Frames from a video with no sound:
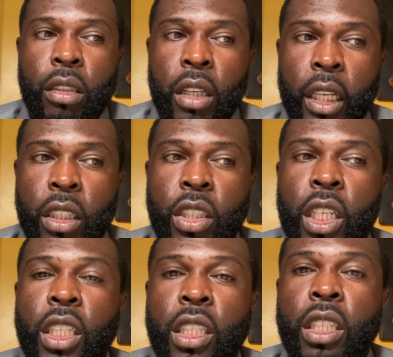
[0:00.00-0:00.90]
like the
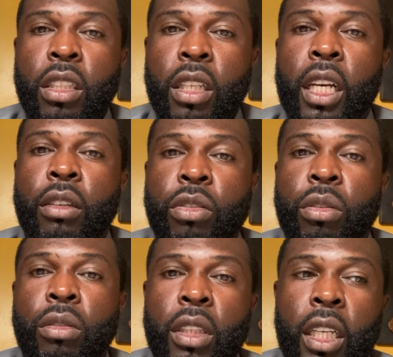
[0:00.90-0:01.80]
change in design of
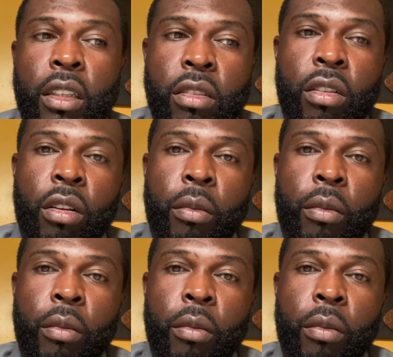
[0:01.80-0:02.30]
certain things,